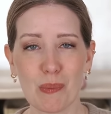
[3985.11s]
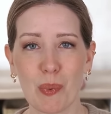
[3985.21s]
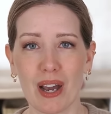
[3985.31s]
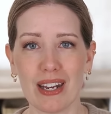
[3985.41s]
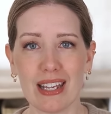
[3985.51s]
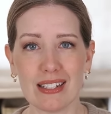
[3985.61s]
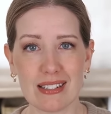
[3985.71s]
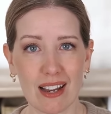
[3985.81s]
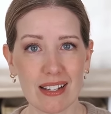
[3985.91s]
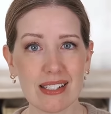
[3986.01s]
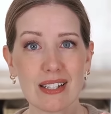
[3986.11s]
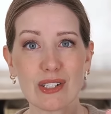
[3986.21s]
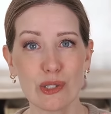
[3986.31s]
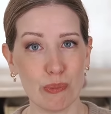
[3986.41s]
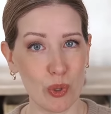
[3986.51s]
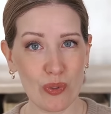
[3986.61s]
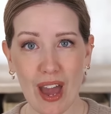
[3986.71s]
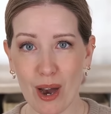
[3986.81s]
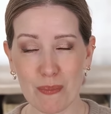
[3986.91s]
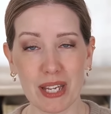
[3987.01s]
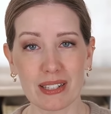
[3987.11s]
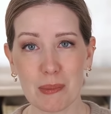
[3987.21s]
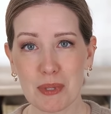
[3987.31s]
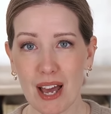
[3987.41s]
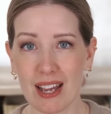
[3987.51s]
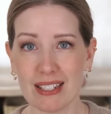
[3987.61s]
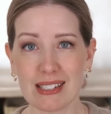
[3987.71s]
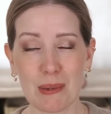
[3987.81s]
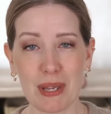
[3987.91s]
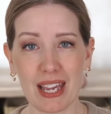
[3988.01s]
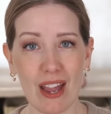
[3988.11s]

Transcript: but it does smooth out my lip lines and make